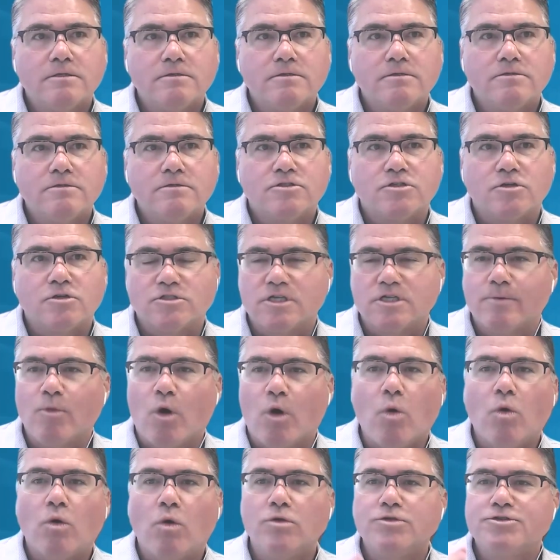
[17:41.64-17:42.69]
so some
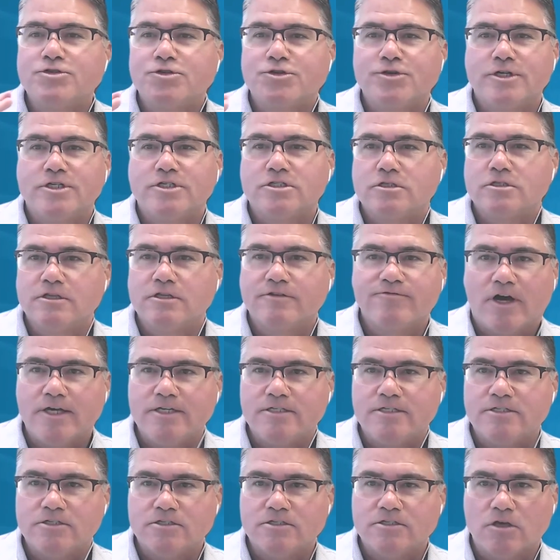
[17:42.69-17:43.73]
old traditional
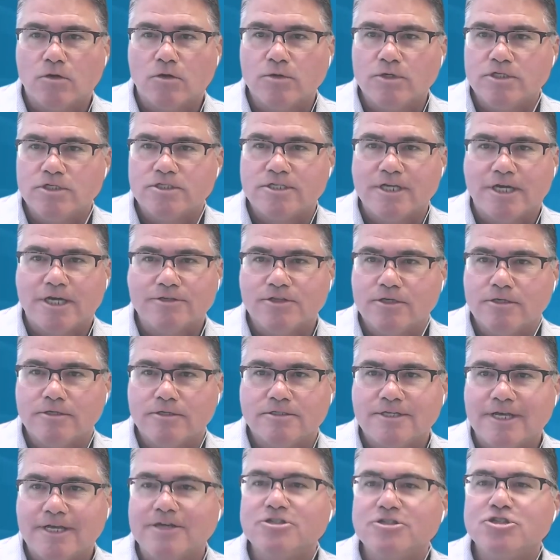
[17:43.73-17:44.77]
advice is always sell
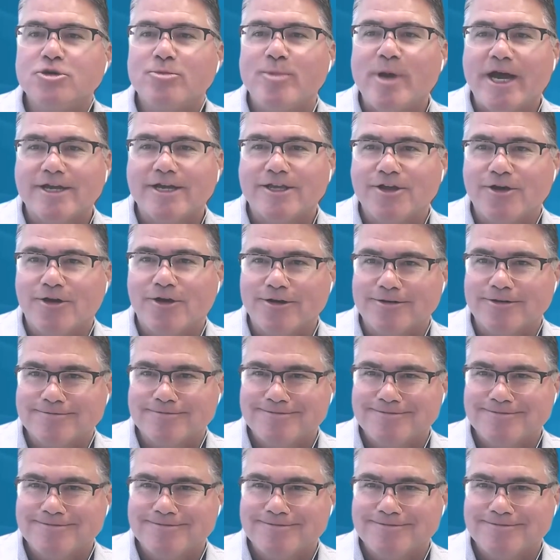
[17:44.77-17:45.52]
in your backyard.